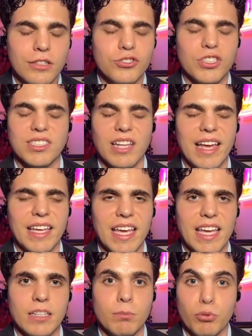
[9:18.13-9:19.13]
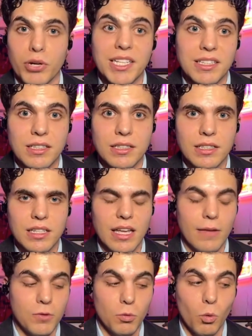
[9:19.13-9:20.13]
Just like in Britain,
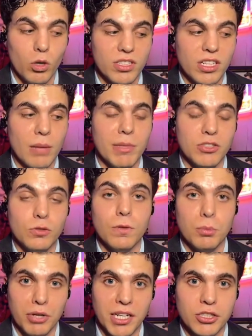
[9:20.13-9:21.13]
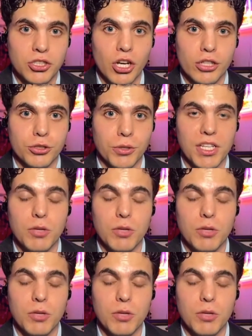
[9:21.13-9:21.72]
if you want to come into the British country,